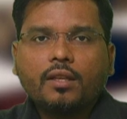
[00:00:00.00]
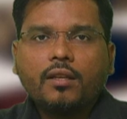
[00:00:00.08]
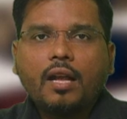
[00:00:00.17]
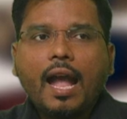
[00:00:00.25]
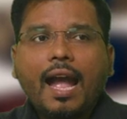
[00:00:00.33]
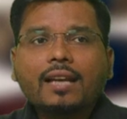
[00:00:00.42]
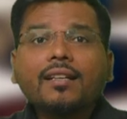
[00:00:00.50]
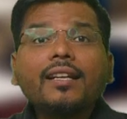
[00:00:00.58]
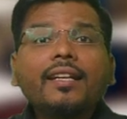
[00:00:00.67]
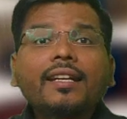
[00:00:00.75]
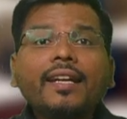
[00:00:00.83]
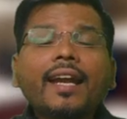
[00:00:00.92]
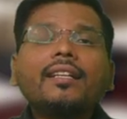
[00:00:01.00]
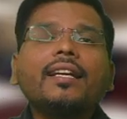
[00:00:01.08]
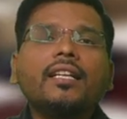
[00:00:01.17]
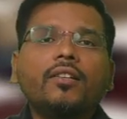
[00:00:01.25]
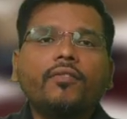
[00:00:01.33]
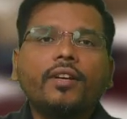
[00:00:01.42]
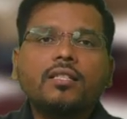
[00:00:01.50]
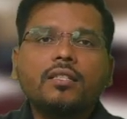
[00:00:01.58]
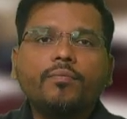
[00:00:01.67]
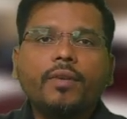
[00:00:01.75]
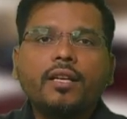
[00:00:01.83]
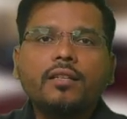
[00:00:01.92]
at a net
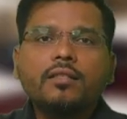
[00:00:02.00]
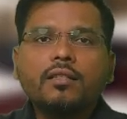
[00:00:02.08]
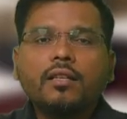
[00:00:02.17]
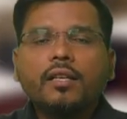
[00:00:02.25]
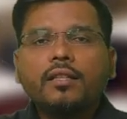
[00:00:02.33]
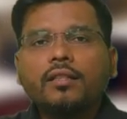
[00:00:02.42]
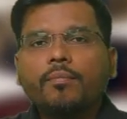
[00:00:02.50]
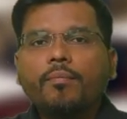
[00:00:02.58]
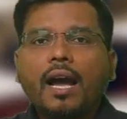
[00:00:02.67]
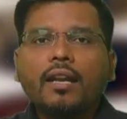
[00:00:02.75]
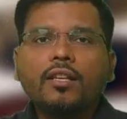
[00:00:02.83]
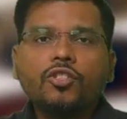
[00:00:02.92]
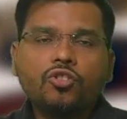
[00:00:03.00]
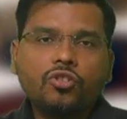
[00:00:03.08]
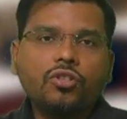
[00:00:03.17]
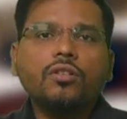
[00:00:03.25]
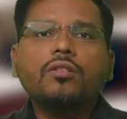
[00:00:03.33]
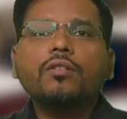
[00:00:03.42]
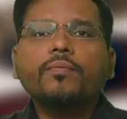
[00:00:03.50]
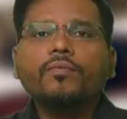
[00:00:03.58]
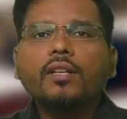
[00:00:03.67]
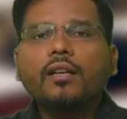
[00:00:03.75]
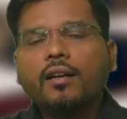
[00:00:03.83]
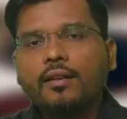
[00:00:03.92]
investment in the balance sheet
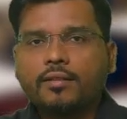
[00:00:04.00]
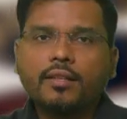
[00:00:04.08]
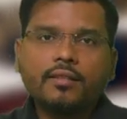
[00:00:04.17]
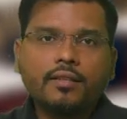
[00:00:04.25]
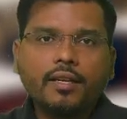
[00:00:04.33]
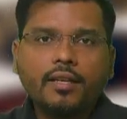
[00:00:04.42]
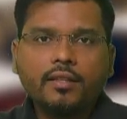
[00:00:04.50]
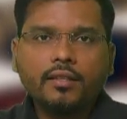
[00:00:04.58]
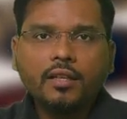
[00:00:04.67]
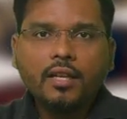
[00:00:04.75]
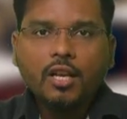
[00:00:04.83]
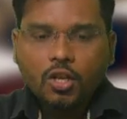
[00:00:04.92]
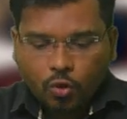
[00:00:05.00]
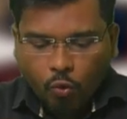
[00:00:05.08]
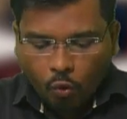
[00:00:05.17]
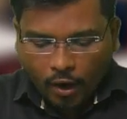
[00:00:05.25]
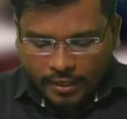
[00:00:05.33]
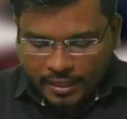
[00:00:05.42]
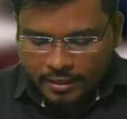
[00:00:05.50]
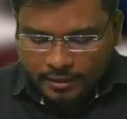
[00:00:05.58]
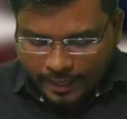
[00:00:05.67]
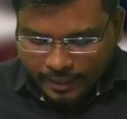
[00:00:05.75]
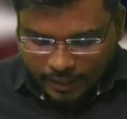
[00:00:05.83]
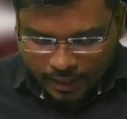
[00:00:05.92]
asset side. So what is net
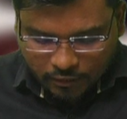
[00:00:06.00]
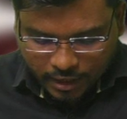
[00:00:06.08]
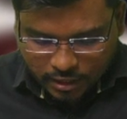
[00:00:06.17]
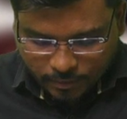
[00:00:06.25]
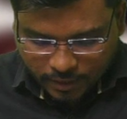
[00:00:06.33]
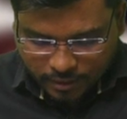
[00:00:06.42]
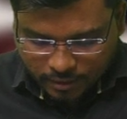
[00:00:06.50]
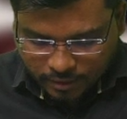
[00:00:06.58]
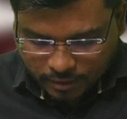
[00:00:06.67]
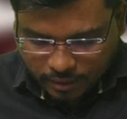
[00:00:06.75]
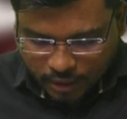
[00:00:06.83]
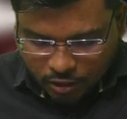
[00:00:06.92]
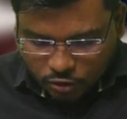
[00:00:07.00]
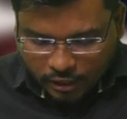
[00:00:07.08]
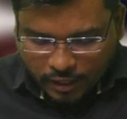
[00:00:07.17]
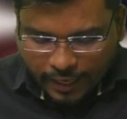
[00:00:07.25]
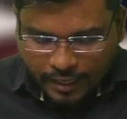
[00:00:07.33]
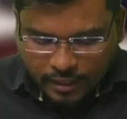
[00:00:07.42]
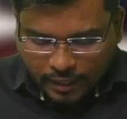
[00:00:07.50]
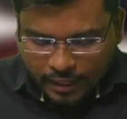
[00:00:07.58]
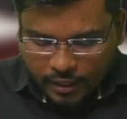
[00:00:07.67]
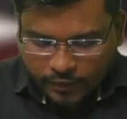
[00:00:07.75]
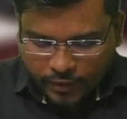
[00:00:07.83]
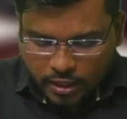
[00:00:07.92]
investment, sir? So net
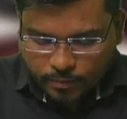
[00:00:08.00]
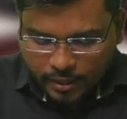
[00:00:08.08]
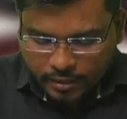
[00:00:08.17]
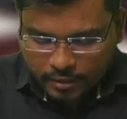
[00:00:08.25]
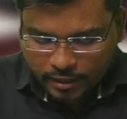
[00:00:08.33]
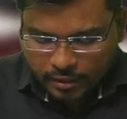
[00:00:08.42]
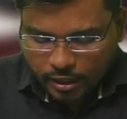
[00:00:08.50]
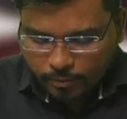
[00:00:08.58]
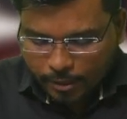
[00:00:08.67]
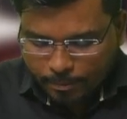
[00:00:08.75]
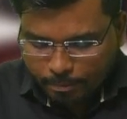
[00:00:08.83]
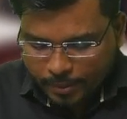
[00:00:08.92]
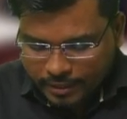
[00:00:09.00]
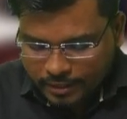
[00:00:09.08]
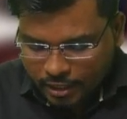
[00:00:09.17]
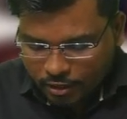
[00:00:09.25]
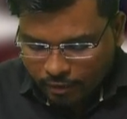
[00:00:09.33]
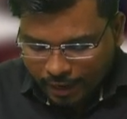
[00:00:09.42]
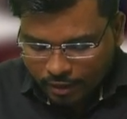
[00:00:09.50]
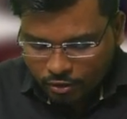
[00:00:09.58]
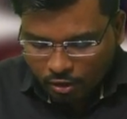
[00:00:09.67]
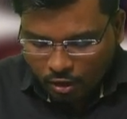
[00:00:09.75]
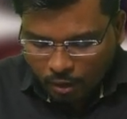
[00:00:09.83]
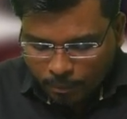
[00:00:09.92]
investment is nothing but present value
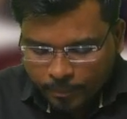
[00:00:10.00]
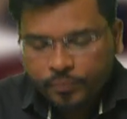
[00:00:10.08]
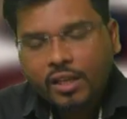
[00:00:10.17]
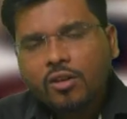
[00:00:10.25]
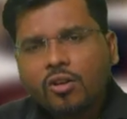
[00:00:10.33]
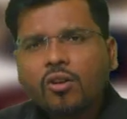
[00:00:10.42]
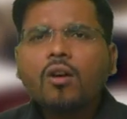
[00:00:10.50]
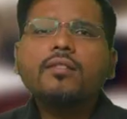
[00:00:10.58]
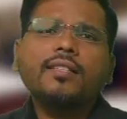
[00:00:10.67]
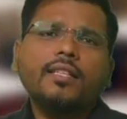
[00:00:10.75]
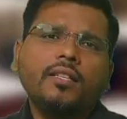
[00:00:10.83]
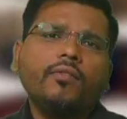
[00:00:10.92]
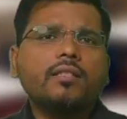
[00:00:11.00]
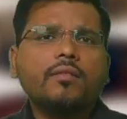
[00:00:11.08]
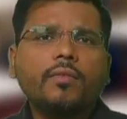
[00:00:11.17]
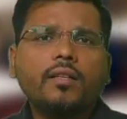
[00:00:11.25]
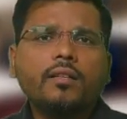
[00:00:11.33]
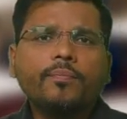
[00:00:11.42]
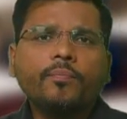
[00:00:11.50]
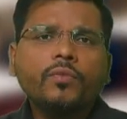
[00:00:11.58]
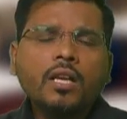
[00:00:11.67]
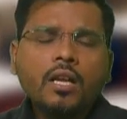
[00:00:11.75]
of gross investment. So